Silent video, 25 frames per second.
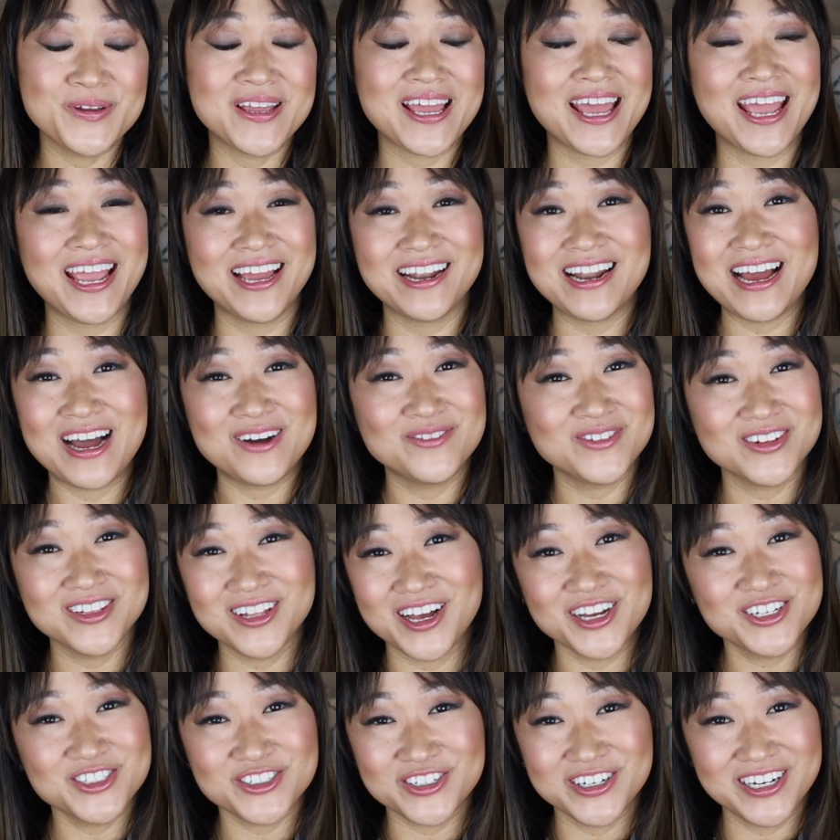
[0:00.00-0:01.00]
We can't have a
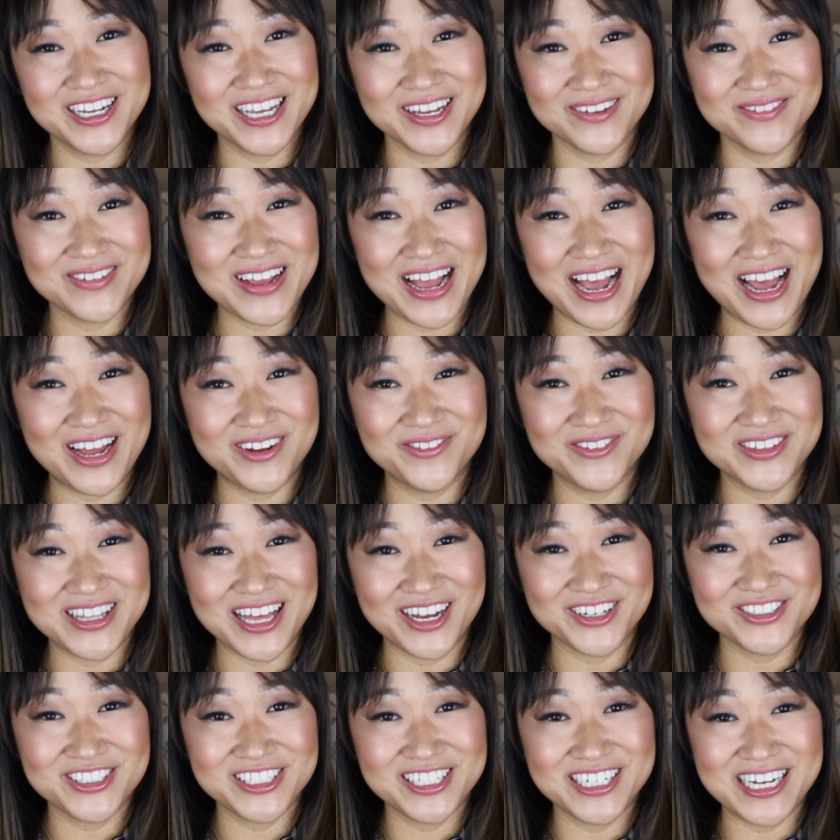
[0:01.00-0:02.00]
luxury gift guide
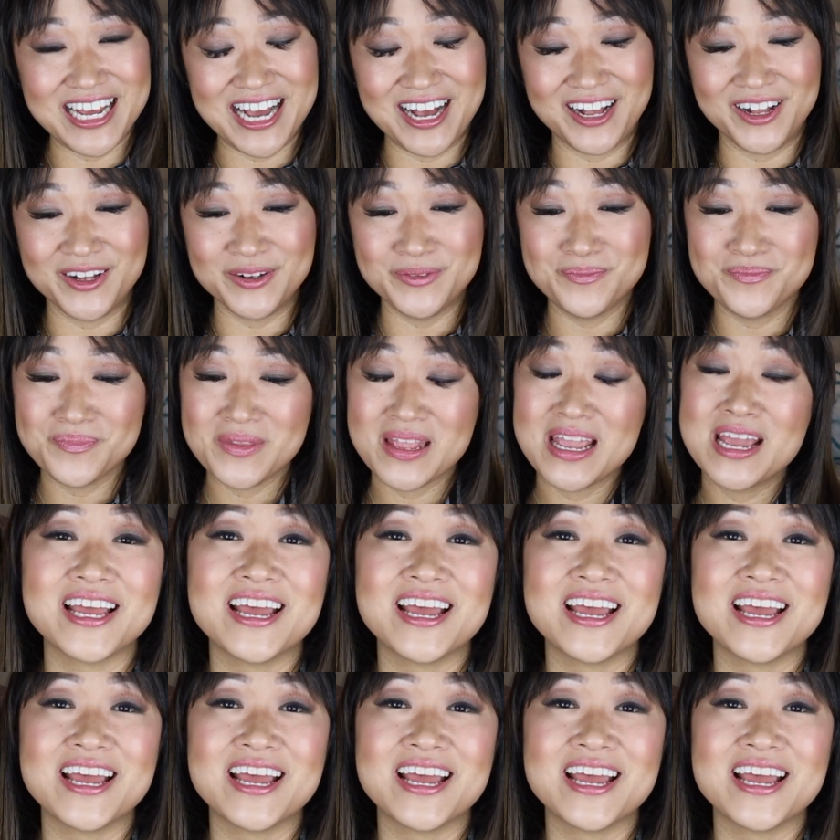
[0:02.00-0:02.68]
without Chanel.